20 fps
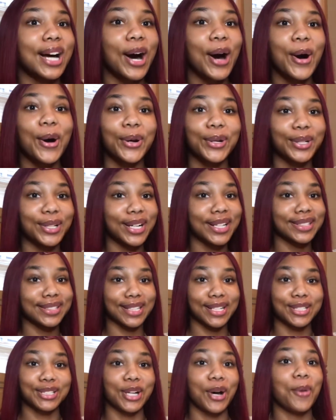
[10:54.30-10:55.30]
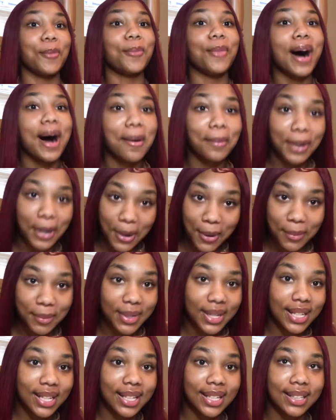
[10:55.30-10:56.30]
you done told your mama on
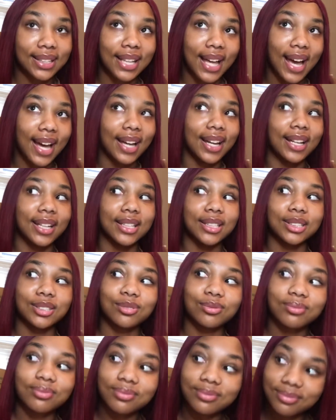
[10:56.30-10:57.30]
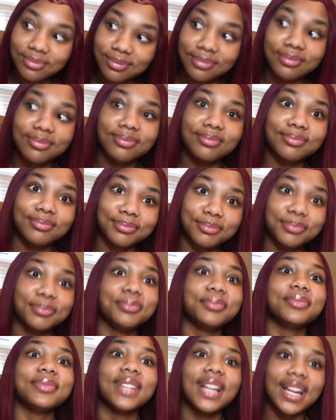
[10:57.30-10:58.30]
me. Like,
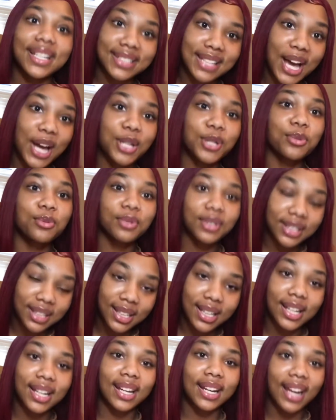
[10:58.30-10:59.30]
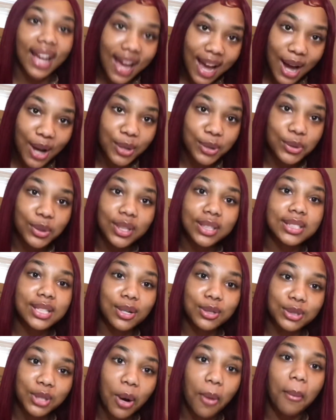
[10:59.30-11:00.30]
that's how you really get down. You done
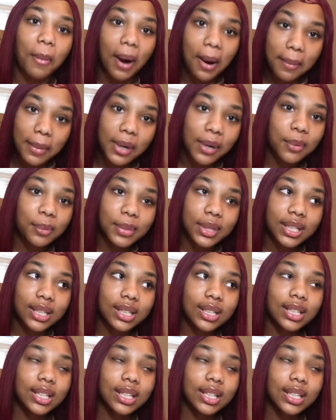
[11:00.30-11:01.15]
told your mama on me.